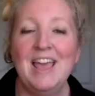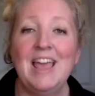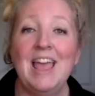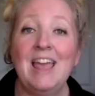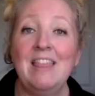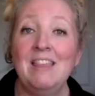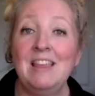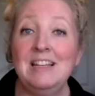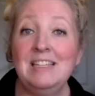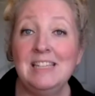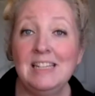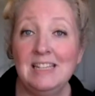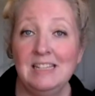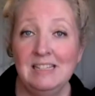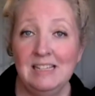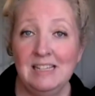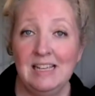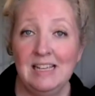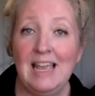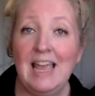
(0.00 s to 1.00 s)
And they
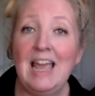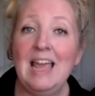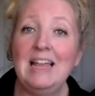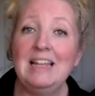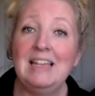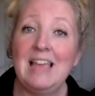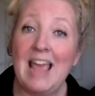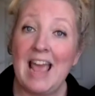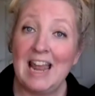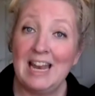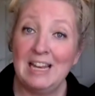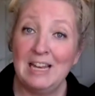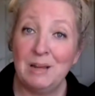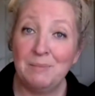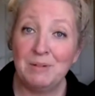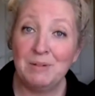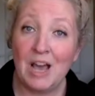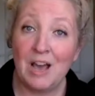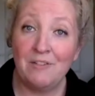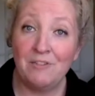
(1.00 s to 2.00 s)
did, and they ended up
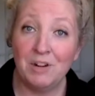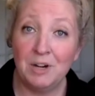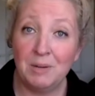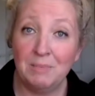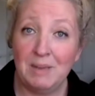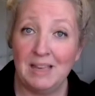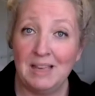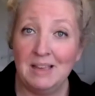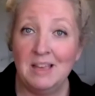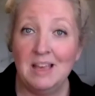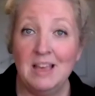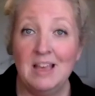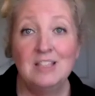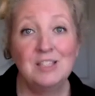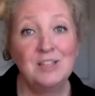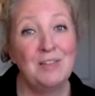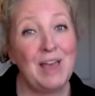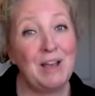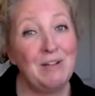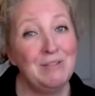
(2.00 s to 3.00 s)
covering me.
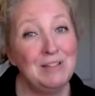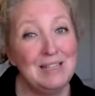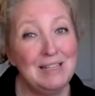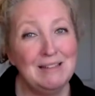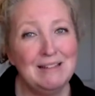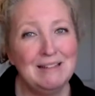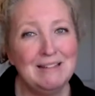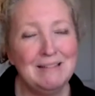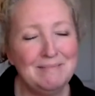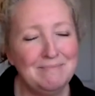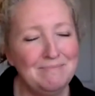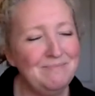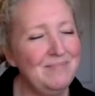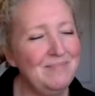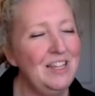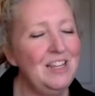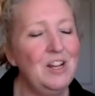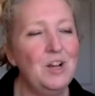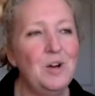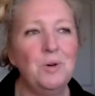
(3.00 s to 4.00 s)
So that was a
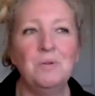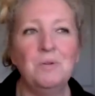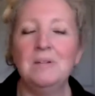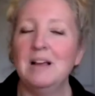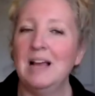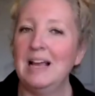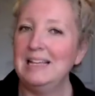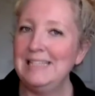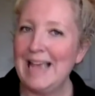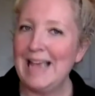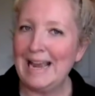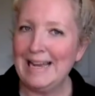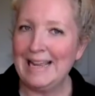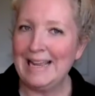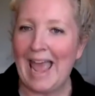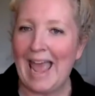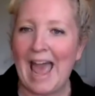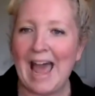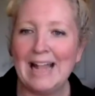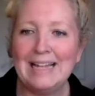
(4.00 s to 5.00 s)

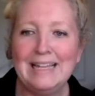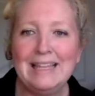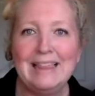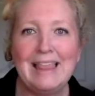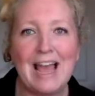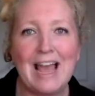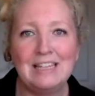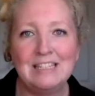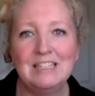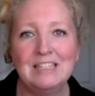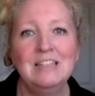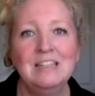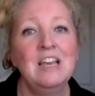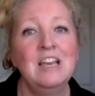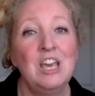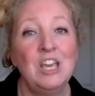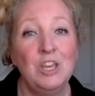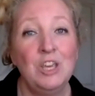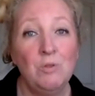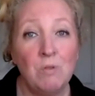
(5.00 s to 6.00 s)
technicality that
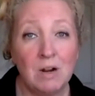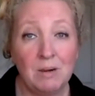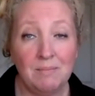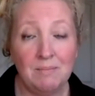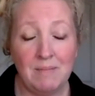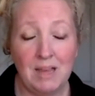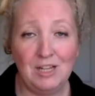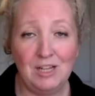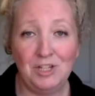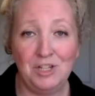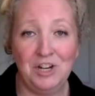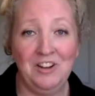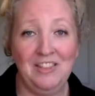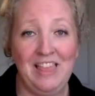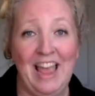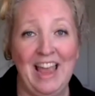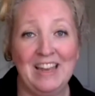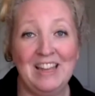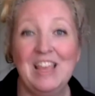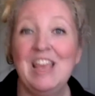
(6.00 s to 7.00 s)
you want to make sure
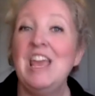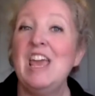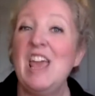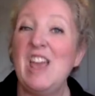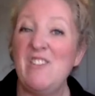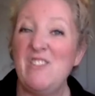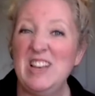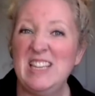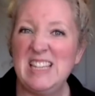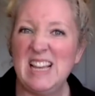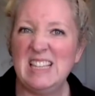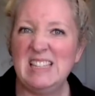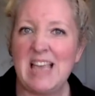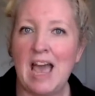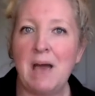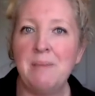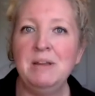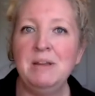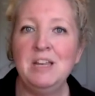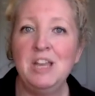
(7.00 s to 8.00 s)
that if it does
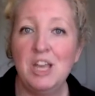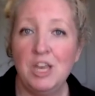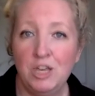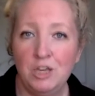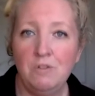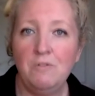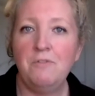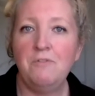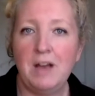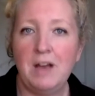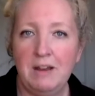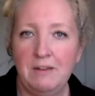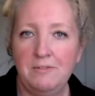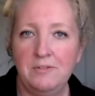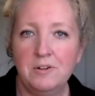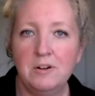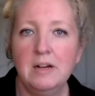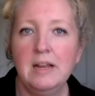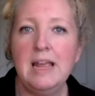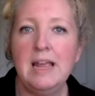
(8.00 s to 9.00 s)
happen, you fight
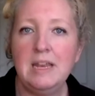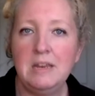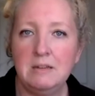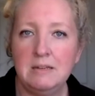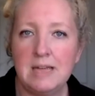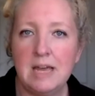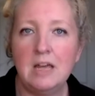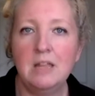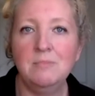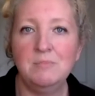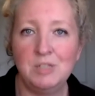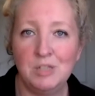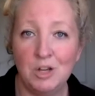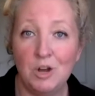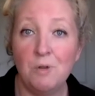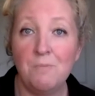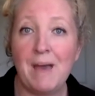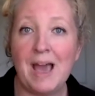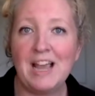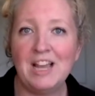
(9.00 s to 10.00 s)
for it and you tell them to
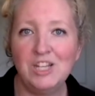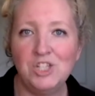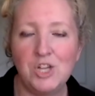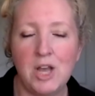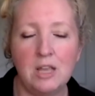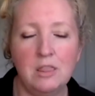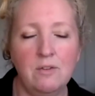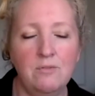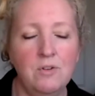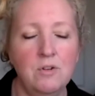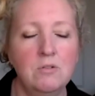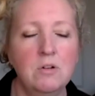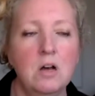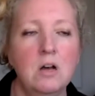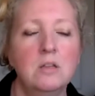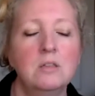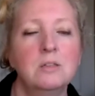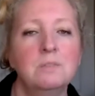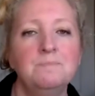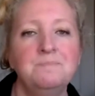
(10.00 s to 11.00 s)
go back and check the phone
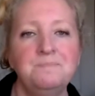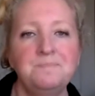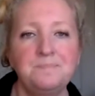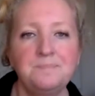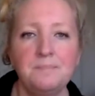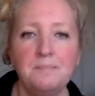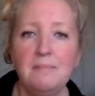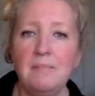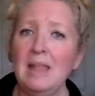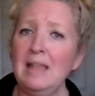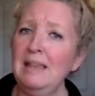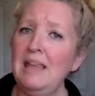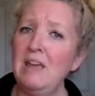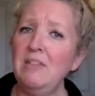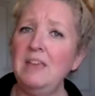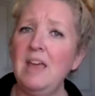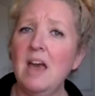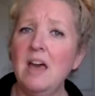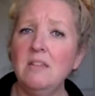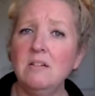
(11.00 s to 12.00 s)
calls. Now,
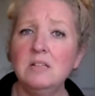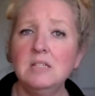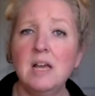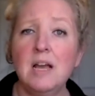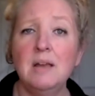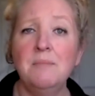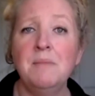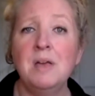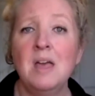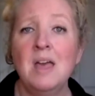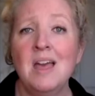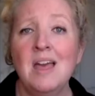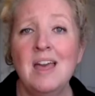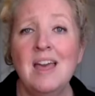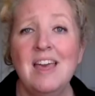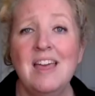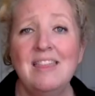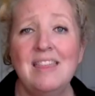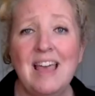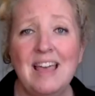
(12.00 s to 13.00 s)
the other time
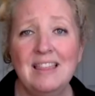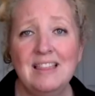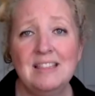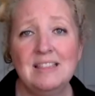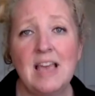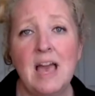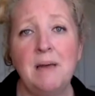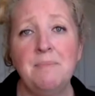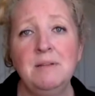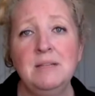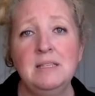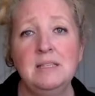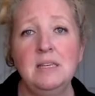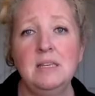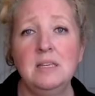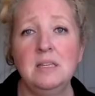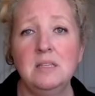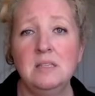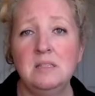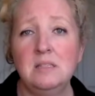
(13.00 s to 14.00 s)
that this happens
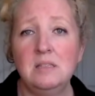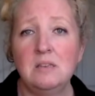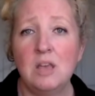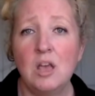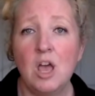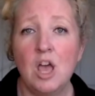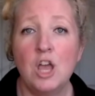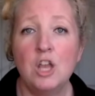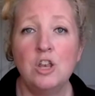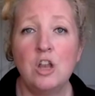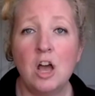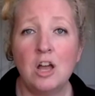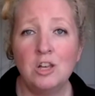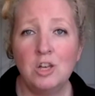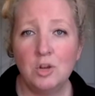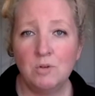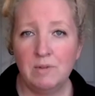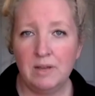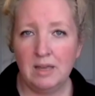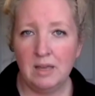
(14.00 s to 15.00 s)
is not
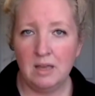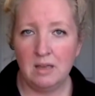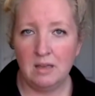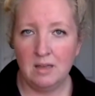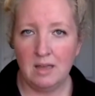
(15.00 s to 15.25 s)
knowing